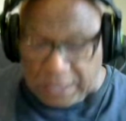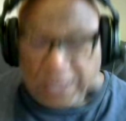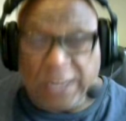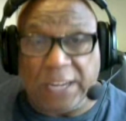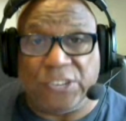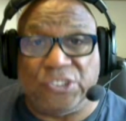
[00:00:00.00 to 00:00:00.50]

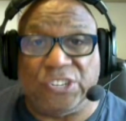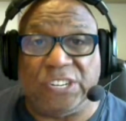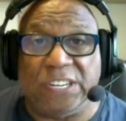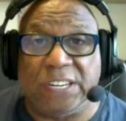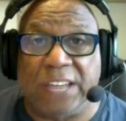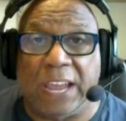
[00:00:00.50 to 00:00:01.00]

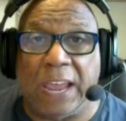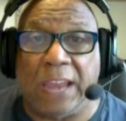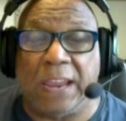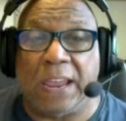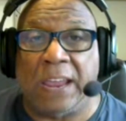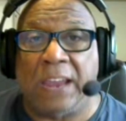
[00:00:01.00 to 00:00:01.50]

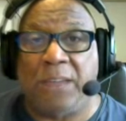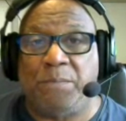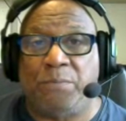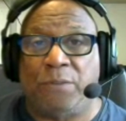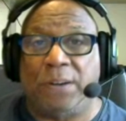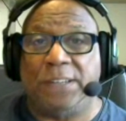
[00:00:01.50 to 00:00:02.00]
EGKA,
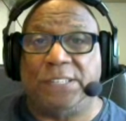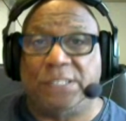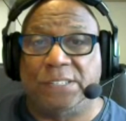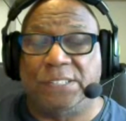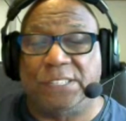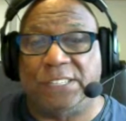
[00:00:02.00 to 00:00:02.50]

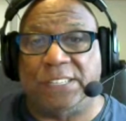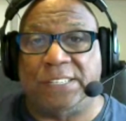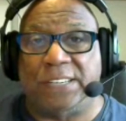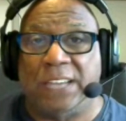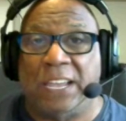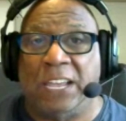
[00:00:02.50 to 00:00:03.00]
Brighton
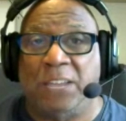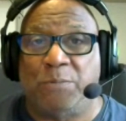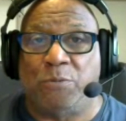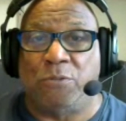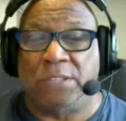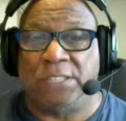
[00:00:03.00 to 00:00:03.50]
City
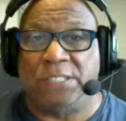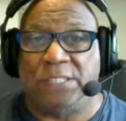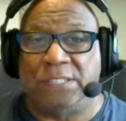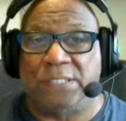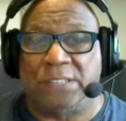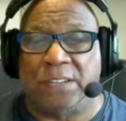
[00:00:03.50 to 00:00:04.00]
Airport. This
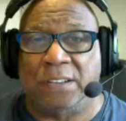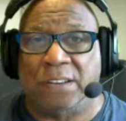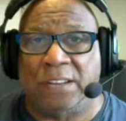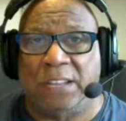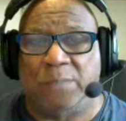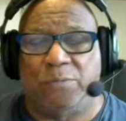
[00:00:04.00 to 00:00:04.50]
is
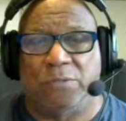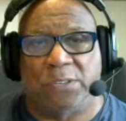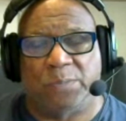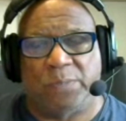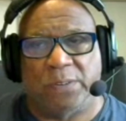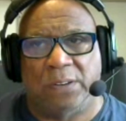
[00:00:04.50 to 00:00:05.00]
an airport
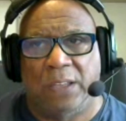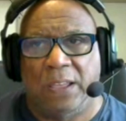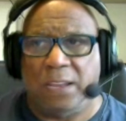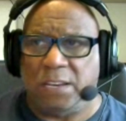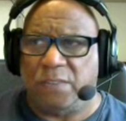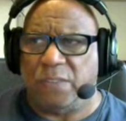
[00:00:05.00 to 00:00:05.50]
that's been
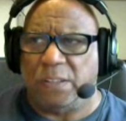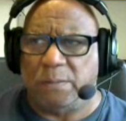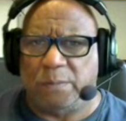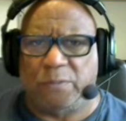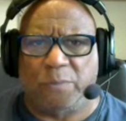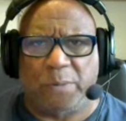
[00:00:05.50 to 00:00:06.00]
in
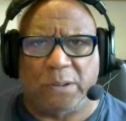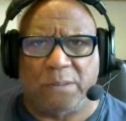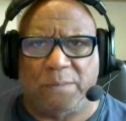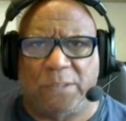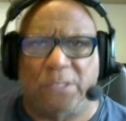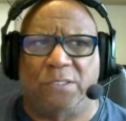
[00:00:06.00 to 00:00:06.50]
development for about a
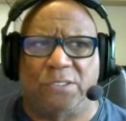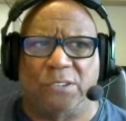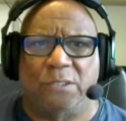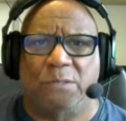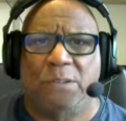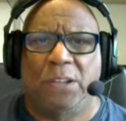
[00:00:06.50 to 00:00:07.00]
month or
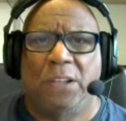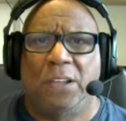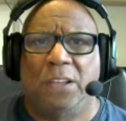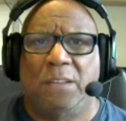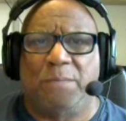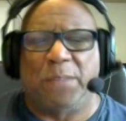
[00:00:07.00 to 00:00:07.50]
so,
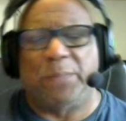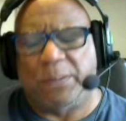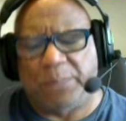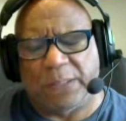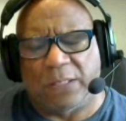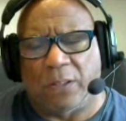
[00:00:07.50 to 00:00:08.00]
maybe a
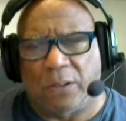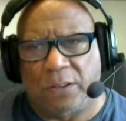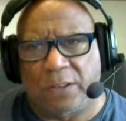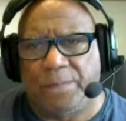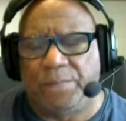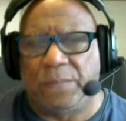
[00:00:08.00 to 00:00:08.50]
bit
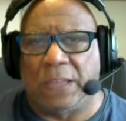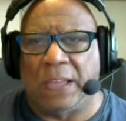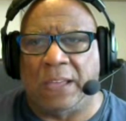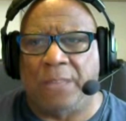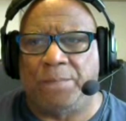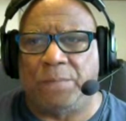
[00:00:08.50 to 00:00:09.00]
longer.
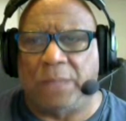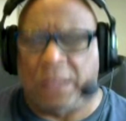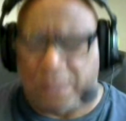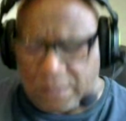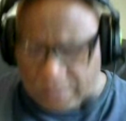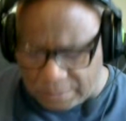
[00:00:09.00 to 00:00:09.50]

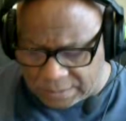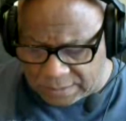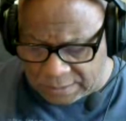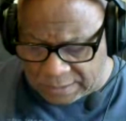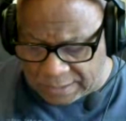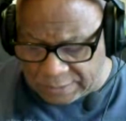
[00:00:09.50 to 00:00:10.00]
The
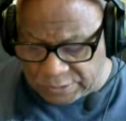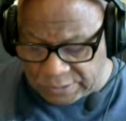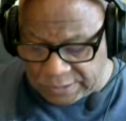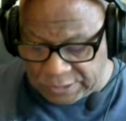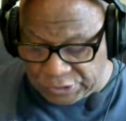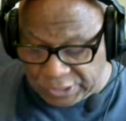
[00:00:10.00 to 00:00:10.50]
guy who's
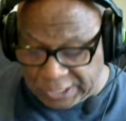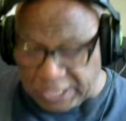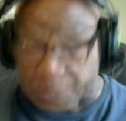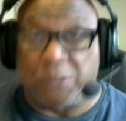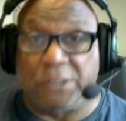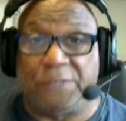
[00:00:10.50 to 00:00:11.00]
done it, Jakey
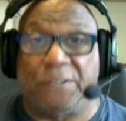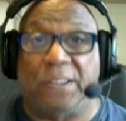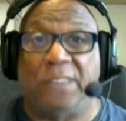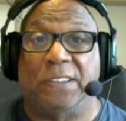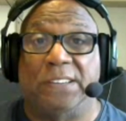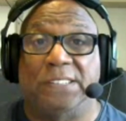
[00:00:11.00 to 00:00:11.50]
Boy
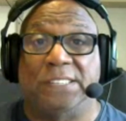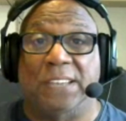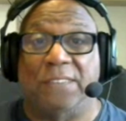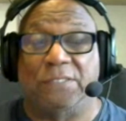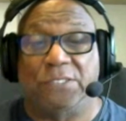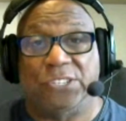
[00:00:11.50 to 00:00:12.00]

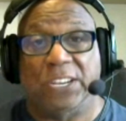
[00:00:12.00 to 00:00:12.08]
587,